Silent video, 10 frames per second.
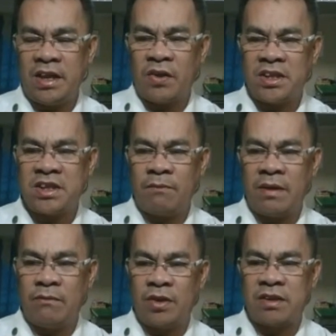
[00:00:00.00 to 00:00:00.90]
you can
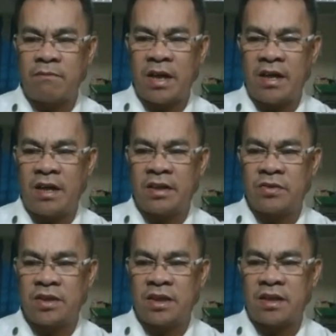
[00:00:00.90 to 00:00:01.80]
simply multiply r
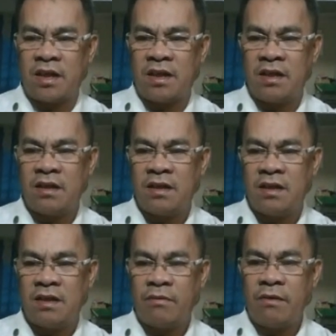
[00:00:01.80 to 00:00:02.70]
to theta,
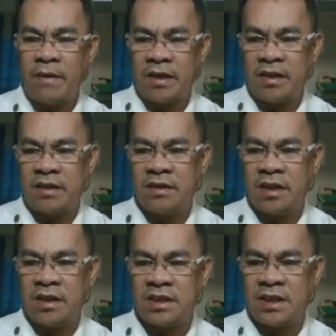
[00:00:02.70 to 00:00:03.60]
provided
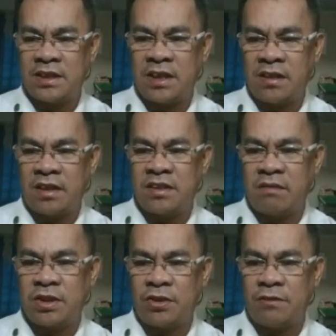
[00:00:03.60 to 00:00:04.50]
that this is in radian
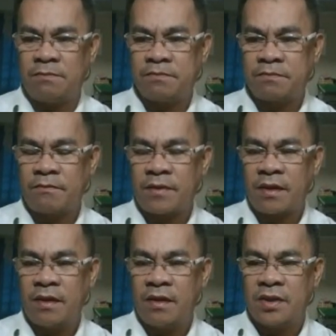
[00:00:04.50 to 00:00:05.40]
measured.
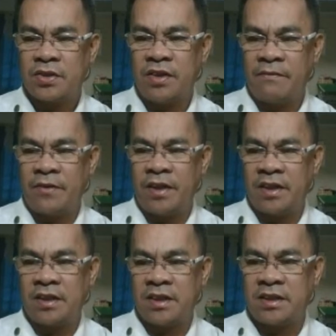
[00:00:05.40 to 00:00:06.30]
So therefore,
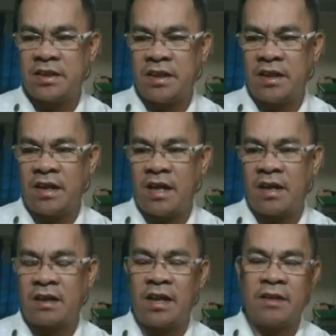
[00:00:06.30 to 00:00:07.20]
it is the
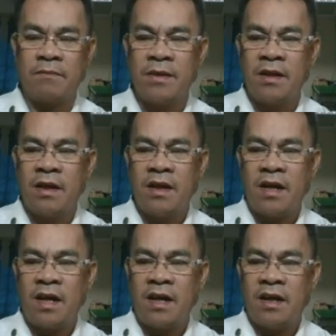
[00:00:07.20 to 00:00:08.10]
arc length.
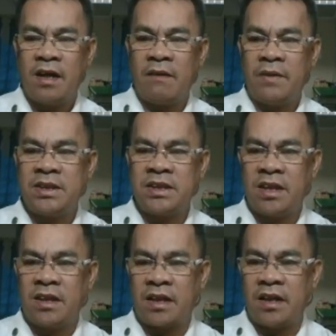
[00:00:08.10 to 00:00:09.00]
If this is
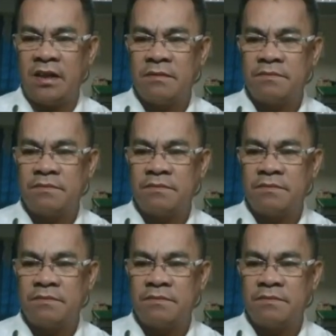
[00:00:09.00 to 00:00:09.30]
degree,